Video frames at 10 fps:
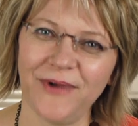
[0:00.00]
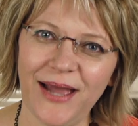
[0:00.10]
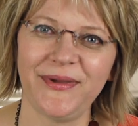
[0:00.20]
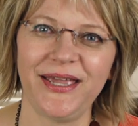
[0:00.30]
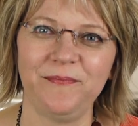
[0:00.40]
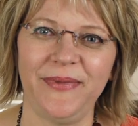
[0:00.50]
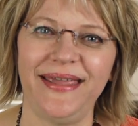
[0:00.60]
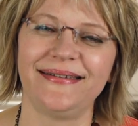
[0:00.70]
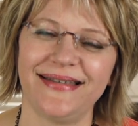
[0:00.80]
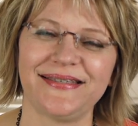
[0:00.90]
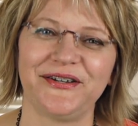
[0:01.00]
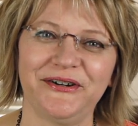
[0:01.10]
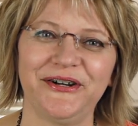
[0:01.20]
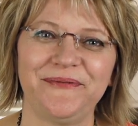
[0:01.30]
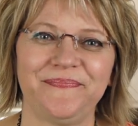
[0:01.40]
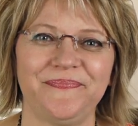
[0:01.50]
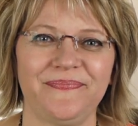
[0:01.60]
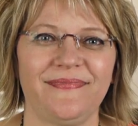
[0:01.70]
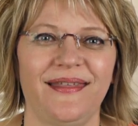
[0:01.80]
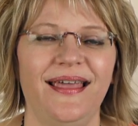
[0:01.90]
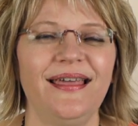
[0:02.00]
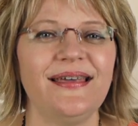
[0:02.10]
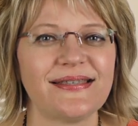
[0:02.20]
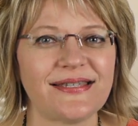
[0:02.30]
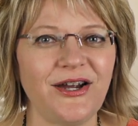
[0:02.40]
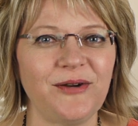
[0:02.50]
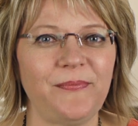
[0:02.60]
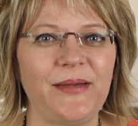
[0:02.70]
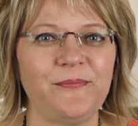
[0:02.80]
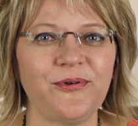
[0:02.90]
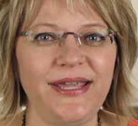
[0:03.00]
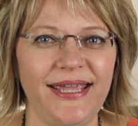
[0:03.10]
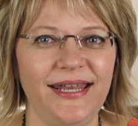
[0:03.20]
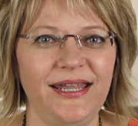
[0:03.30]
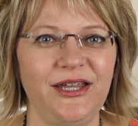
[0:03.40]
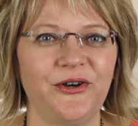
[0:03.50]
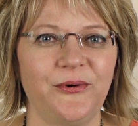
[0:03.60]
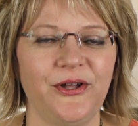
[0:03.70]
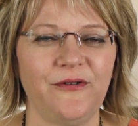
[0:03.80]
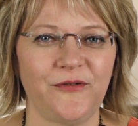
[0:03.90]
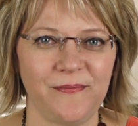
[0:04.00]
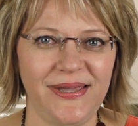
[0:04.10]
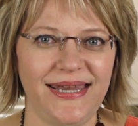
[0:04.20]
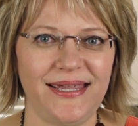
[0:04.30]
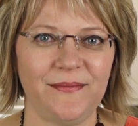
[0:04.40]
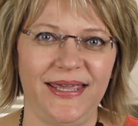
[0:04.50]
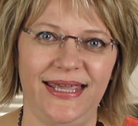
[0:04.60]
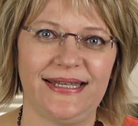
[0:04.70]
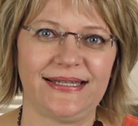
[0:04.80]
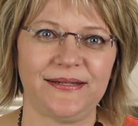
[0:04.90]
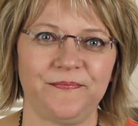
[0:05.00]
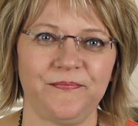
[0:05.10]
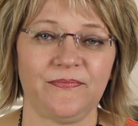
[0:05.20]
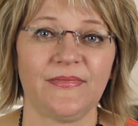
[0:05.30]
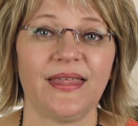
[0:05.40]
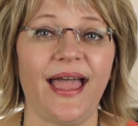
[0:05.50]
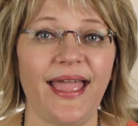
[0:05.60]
wrapping it in bacon doesn't hurt. Start by preheating your grill for medium heat. I